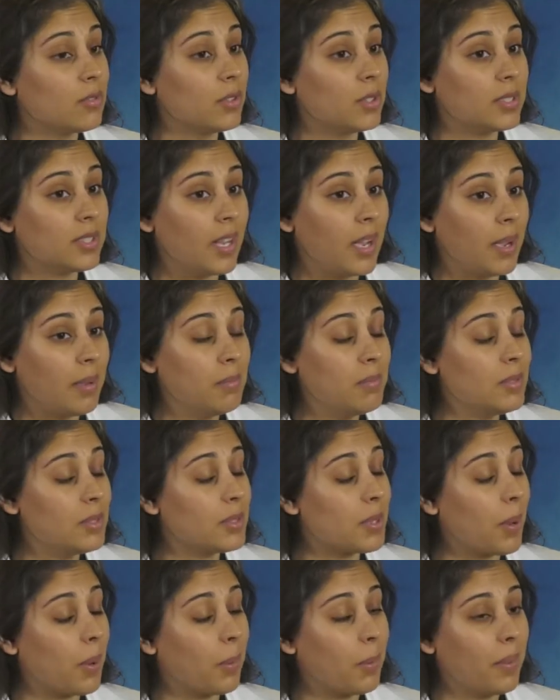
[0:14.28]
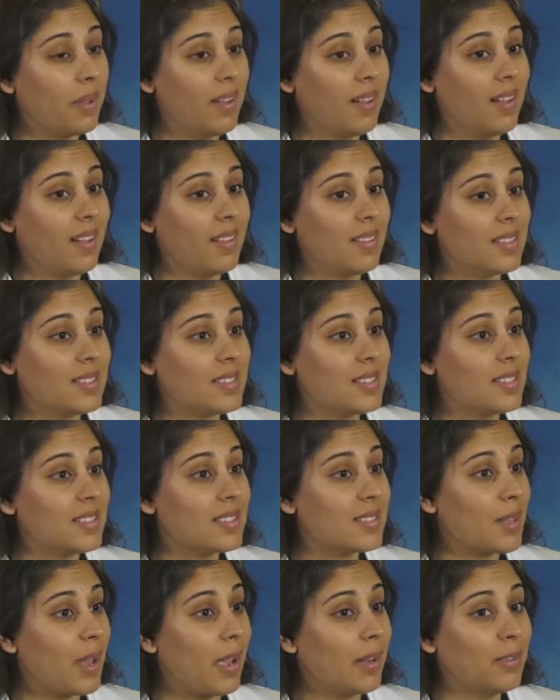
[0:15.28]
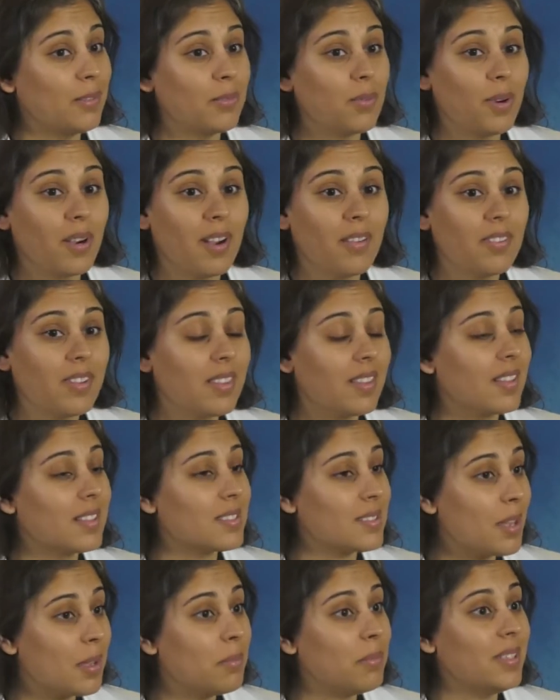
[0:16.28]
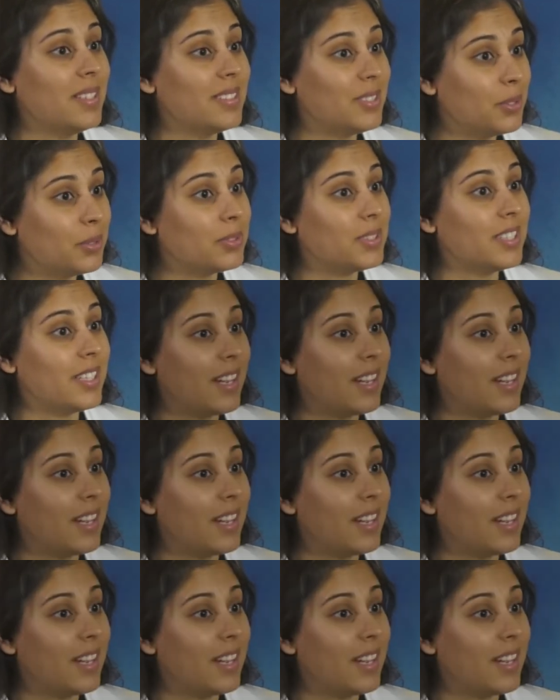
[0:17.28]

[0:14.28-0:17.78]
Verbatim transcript: full time, so this is kind of where everything has led me to